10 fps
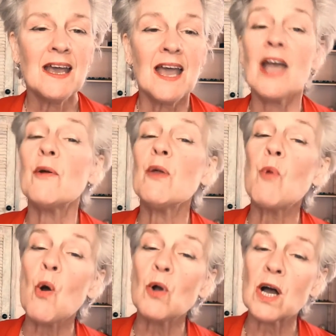Harry
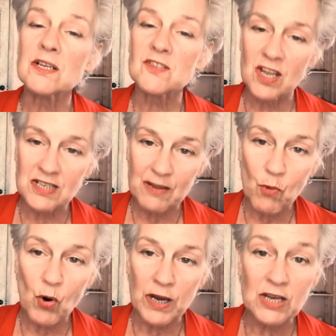woke on Sunday
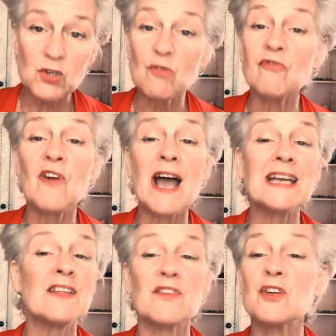morning to
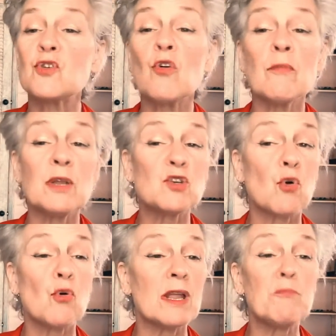find the
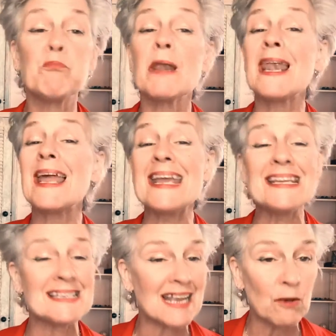dormitory
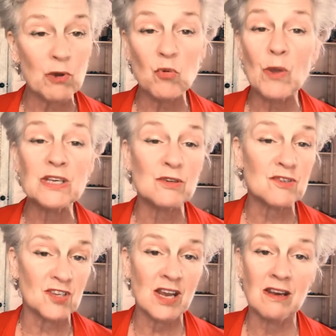blazing with winter
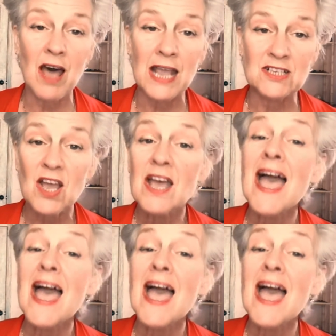sunlight